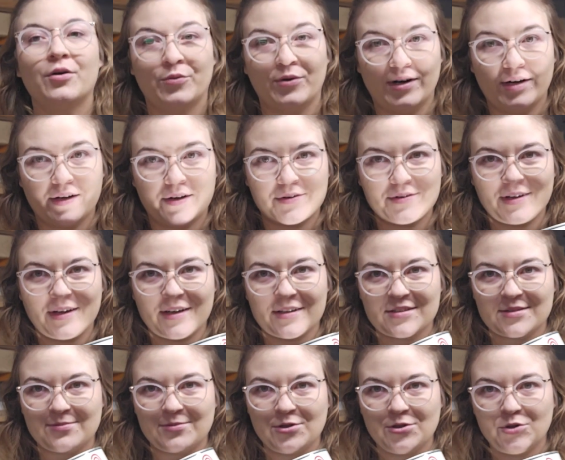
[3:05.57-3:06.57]
Went out and
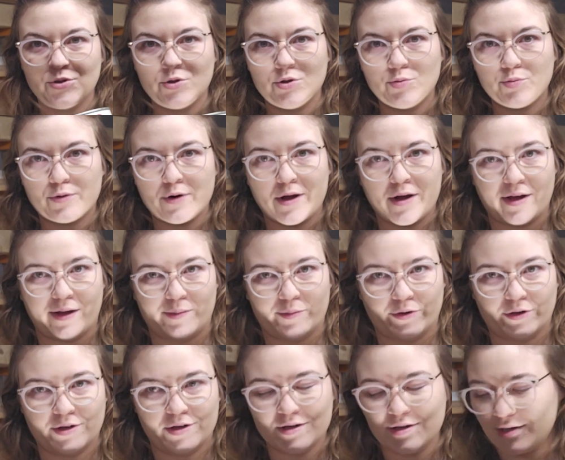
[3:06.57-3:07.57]
got some new
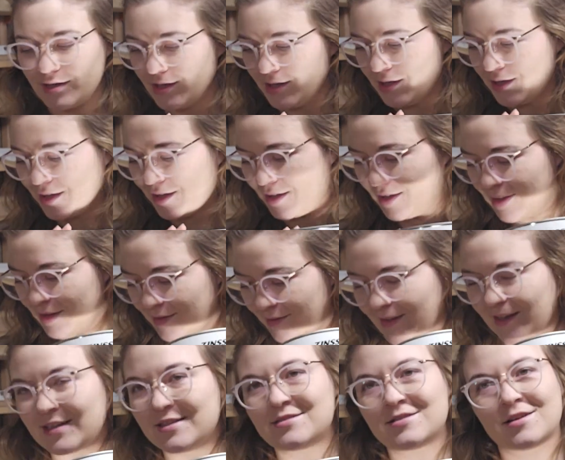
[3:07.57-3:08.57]
primer
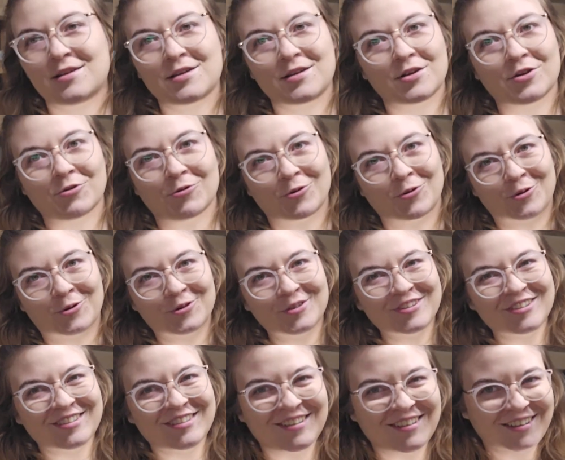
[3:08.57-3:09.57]
that isn't a year
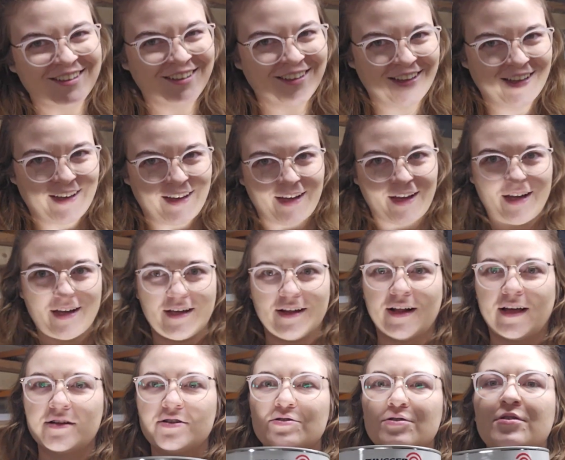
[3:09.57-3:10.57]
old,
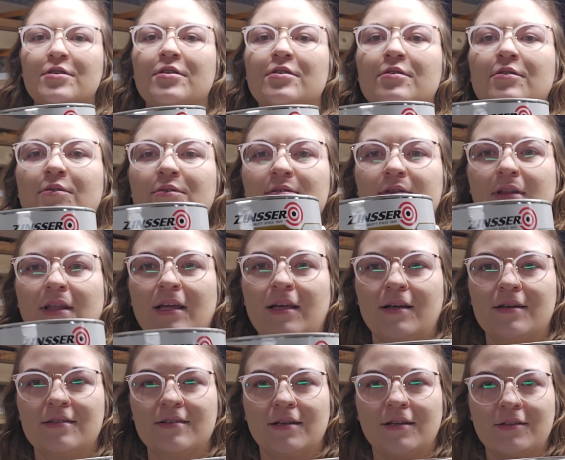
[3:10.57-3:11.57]
and I do use,
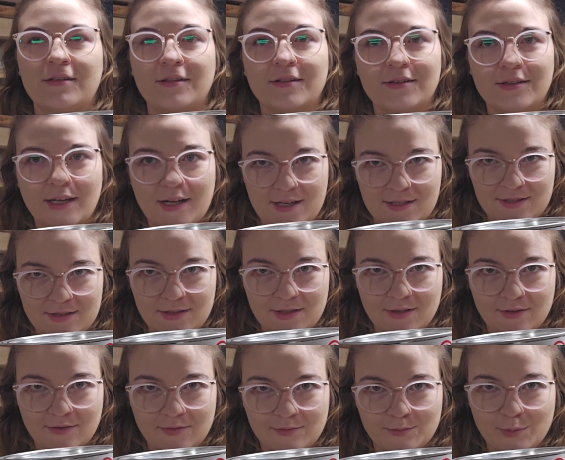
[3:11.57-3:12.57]
like I said
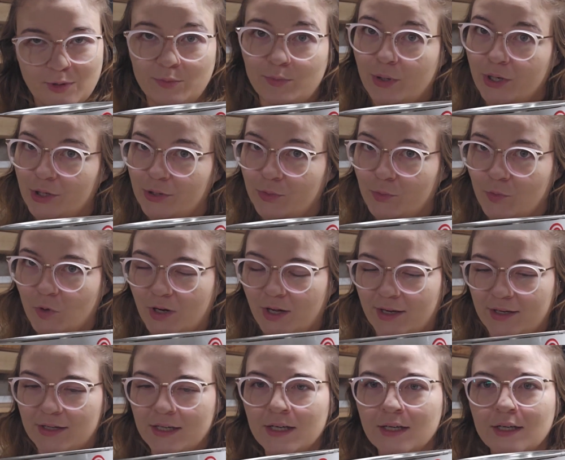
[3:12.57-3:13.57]
in part
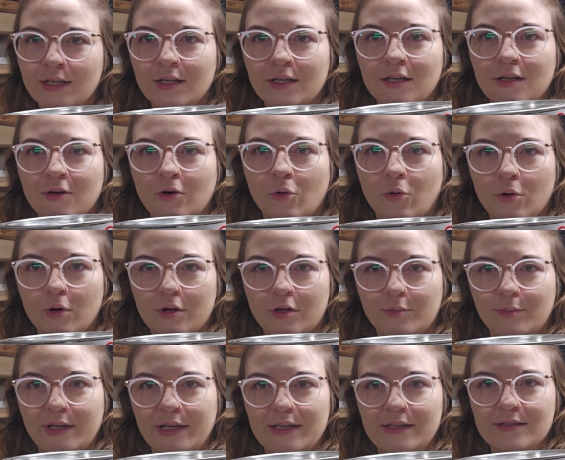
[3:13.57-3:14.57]
1,
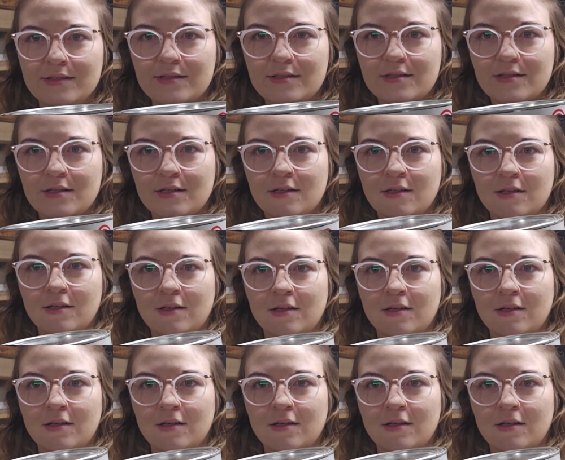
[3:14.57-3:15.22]
oil-based,